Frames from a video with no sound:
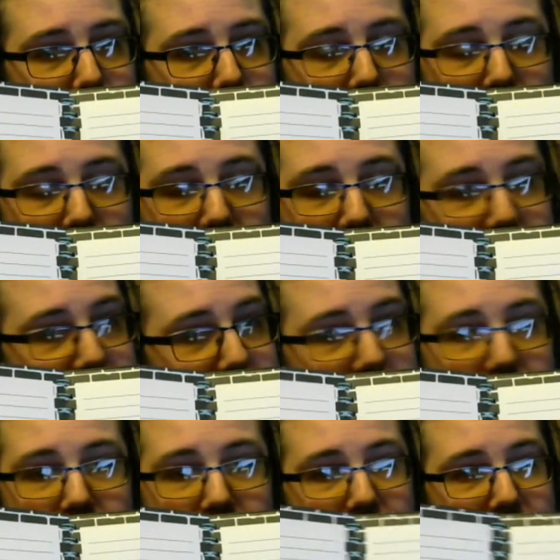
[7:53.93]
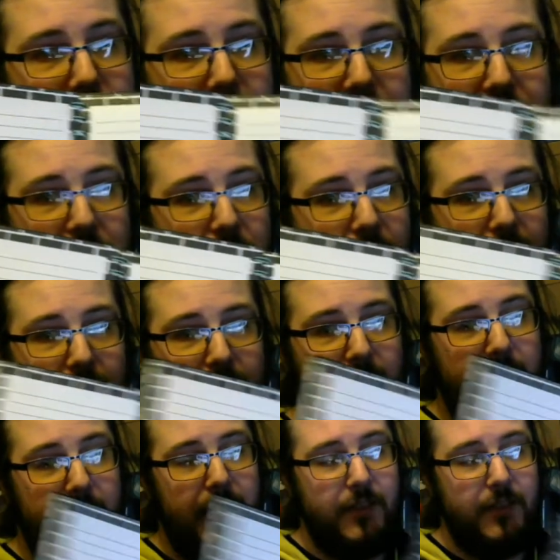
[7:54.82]
It's
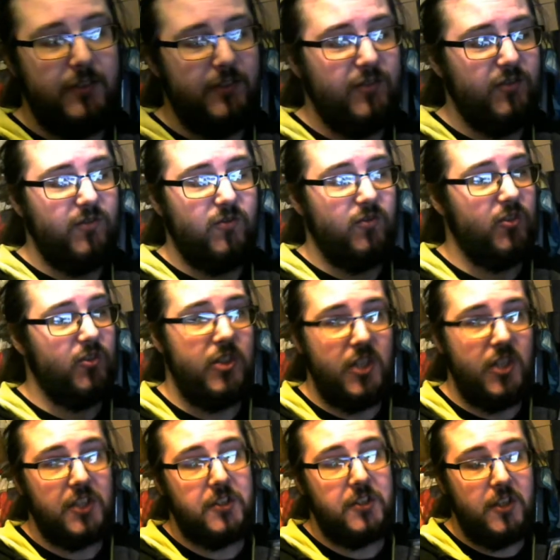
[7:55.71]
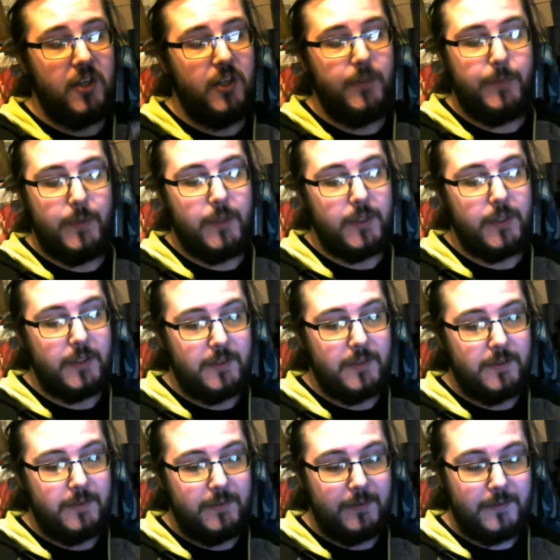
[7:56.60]
literally just a notebook.
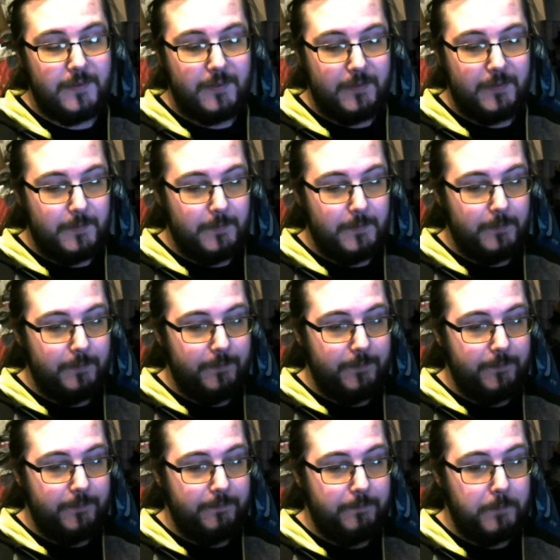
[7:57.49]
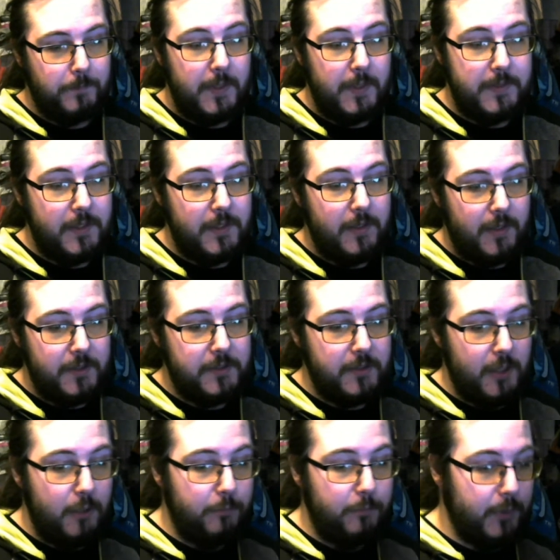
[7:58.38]
But it's a nice
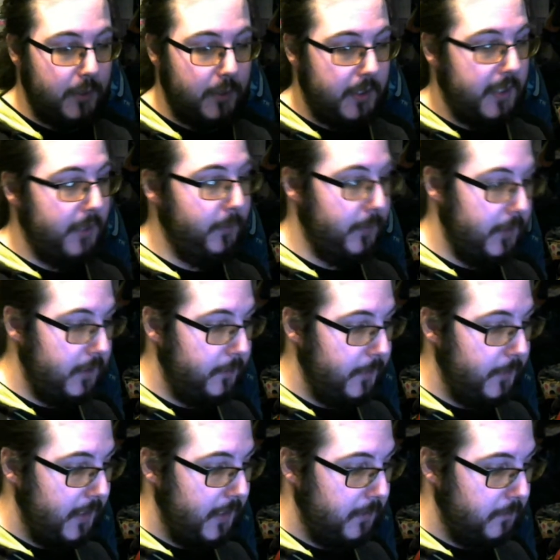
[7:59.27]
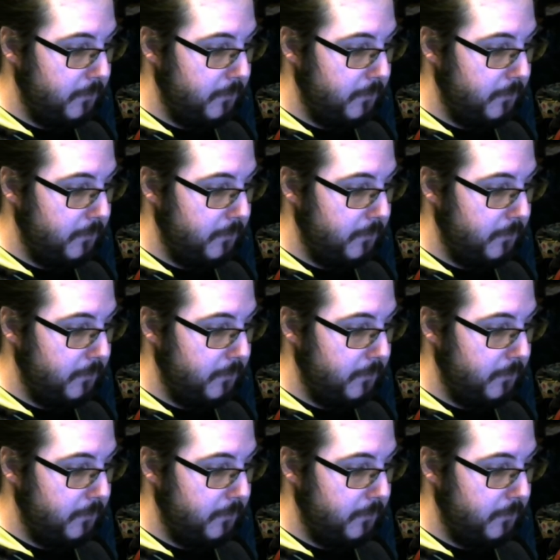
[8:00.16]
notebook, I will admit.